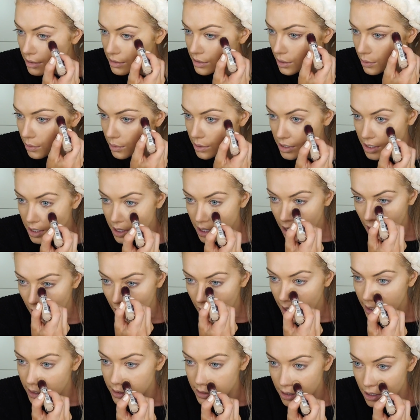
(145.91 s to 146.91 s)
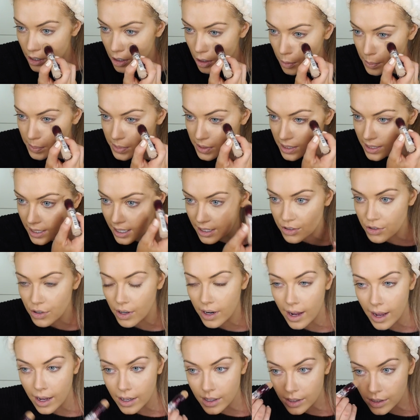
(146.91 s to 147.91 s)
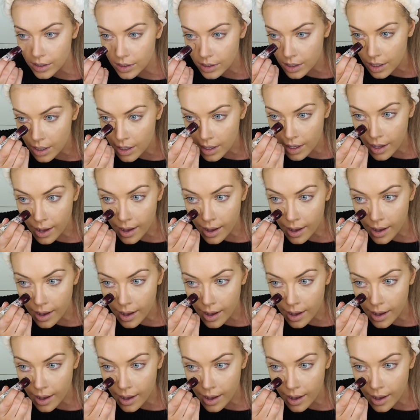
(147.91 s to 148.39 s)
so under the eyes in an upside down triangle,